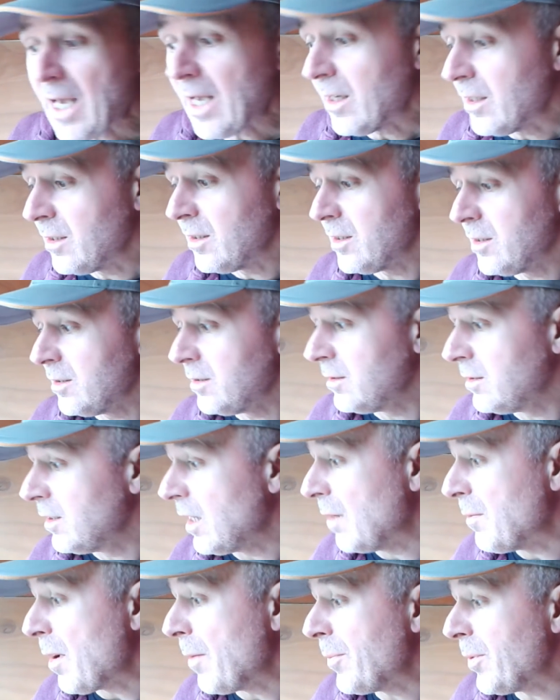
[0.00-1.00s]
yeah,
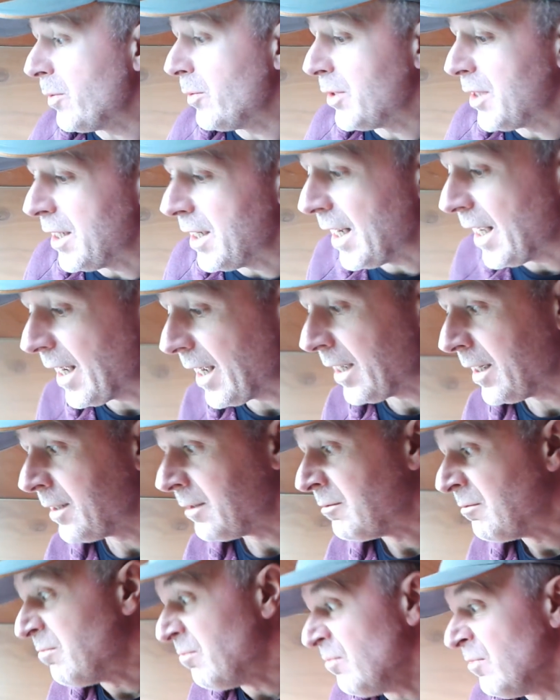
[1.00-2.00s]
I'm happy with it now.
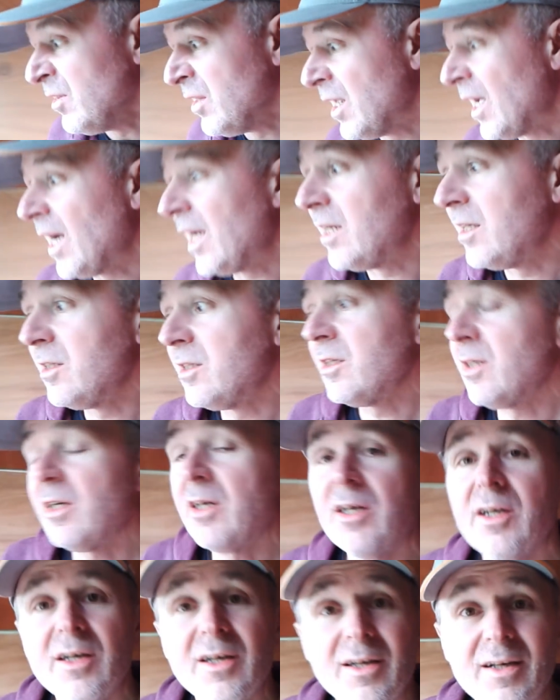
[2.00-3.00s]
And
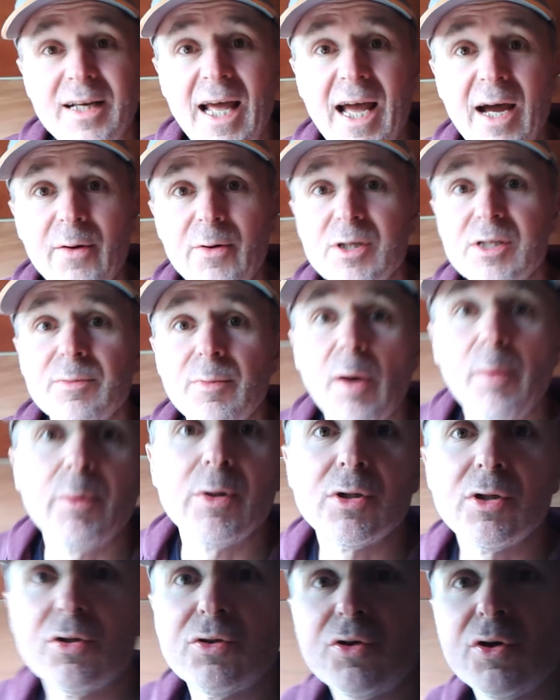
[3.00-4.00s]
now it's a
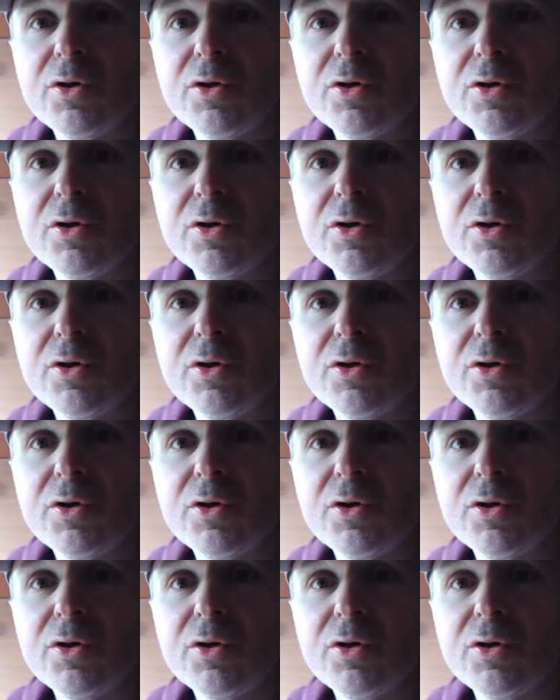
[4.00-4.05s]
moment of